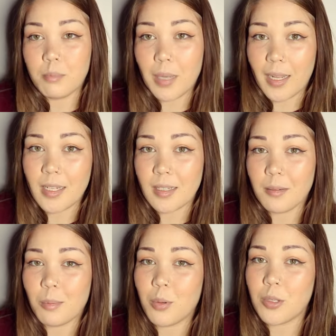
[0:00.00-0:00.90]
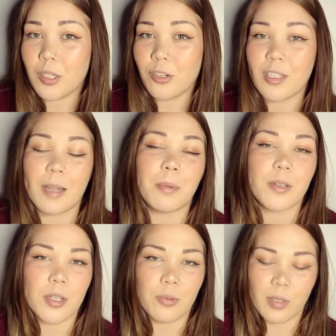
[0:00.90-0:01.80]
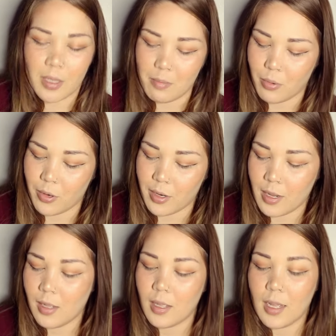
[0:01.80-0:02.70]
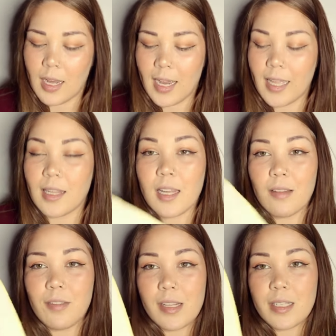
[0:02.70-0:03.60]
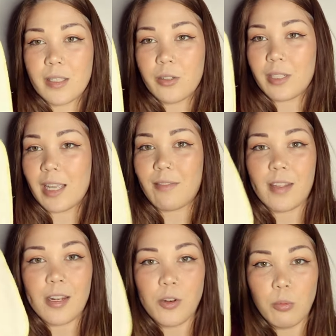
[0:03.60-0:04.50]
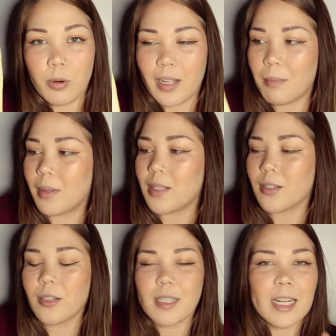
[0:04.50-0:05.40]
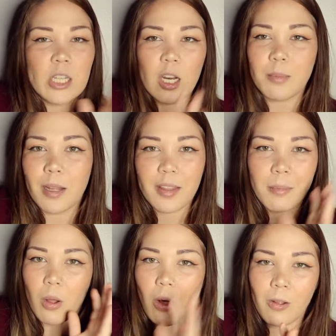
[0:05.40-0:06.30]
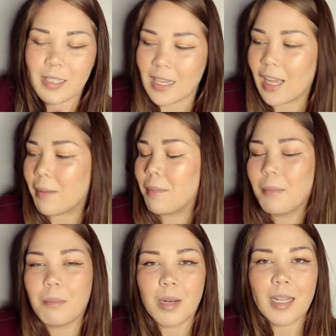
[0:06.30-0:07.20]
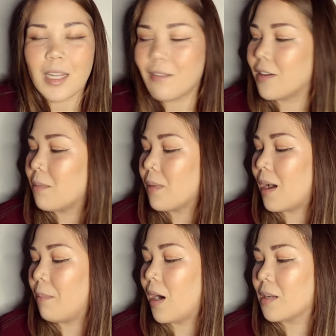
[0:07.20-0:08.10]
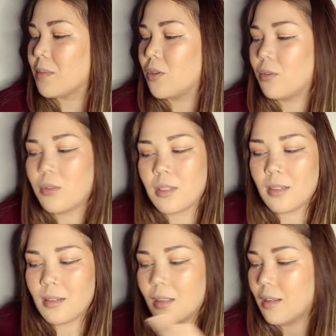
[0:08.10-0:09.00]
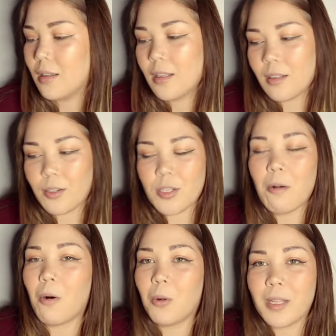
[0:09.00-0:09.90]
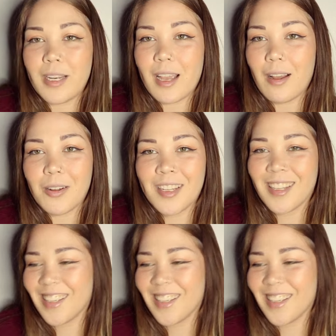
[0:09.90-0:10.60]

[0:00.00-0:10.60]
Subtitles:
But boosting your diapers is really important. I love these little Geffen newborn hemp inserts. I talk about them all the time. But I love them. I bought them used. They're so holy now.